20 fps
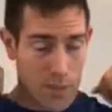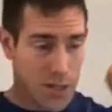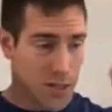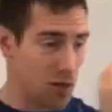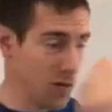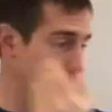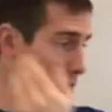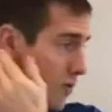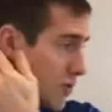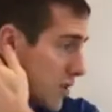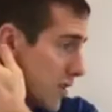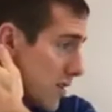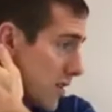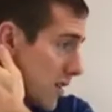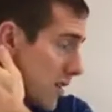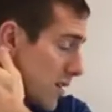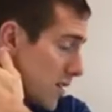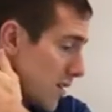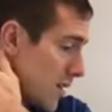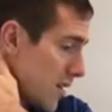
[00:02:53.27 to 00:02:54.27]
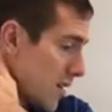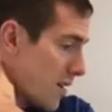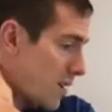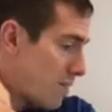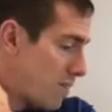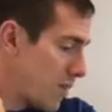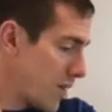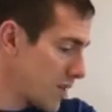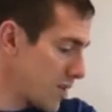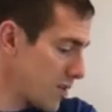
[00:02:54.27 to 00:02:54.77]
So those are the
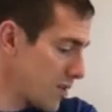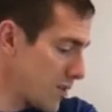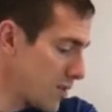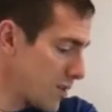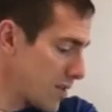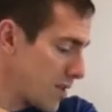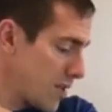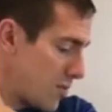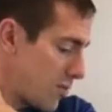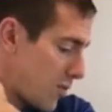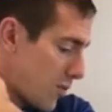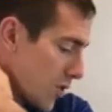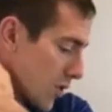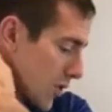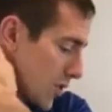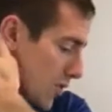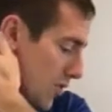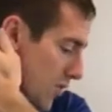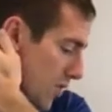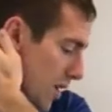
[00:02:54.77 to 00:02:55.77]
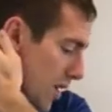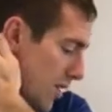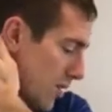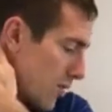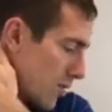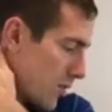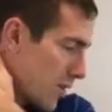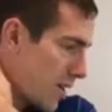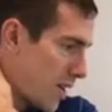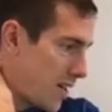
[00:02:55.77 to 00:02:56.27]
muscles that work right
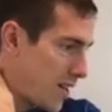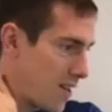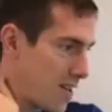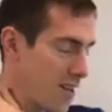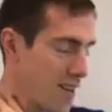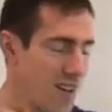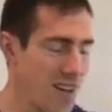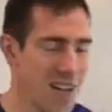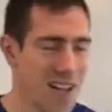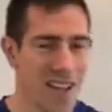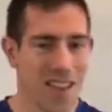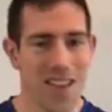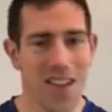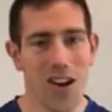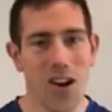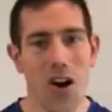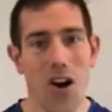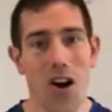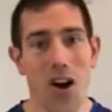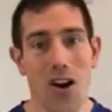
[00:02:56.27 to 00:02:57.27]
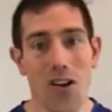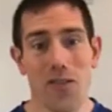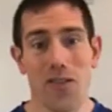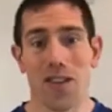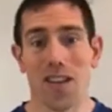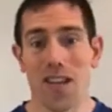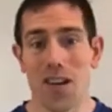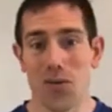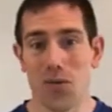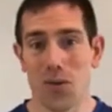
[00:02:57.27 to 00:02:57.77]
through here that often
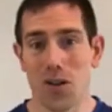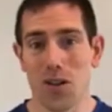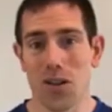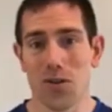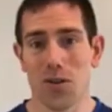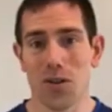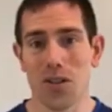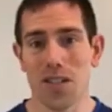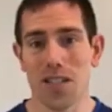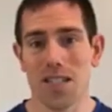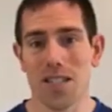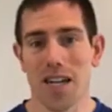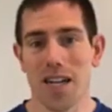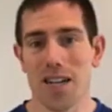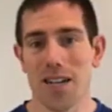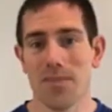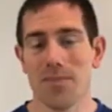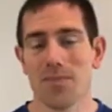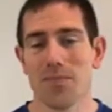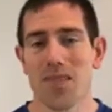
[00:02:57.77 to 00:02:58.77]
get really, really tight.